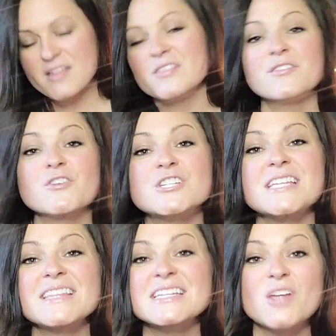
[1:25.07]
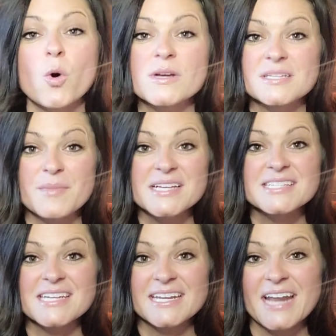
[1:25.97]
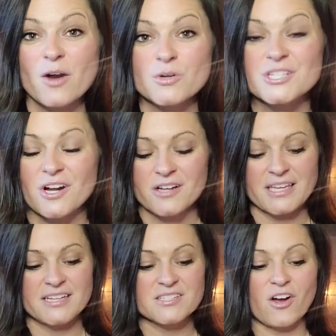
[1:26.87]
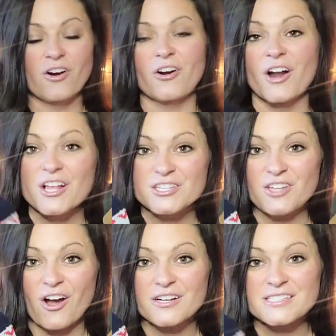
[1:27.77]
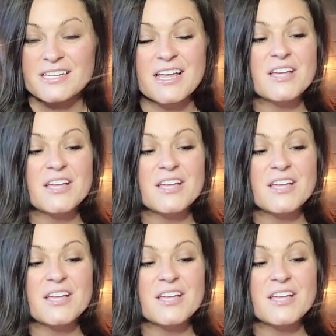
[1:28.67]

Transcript: The first thing that is always a must in our stockings are socks.